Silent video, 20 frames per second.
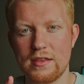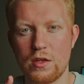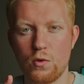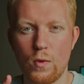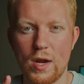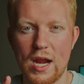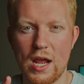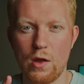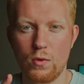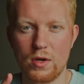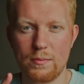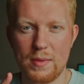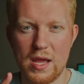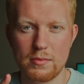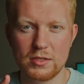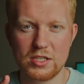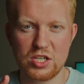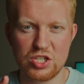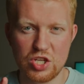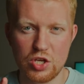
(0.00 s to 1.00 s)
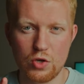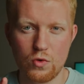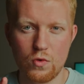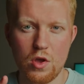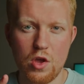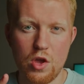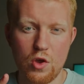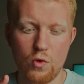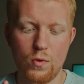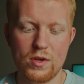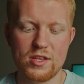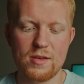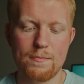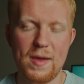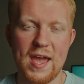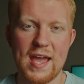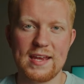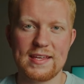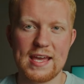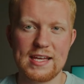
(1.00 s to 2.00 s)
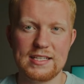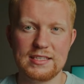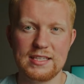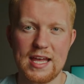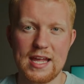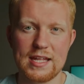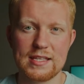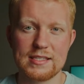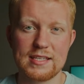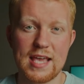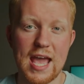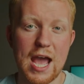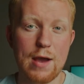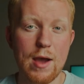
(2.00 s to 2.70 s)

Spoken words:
than what I would be able to do with a pancake lens.